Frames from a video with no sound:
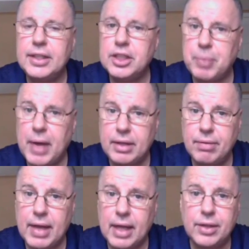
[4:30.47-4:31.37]
despite
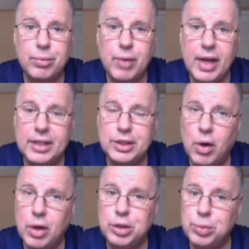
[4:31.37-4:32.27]
the fact that the
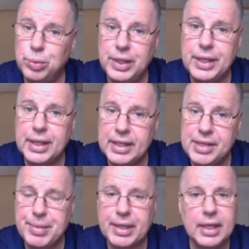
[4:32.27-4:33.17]
ratings are truly
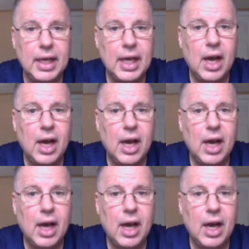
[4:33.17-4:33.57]
anemic.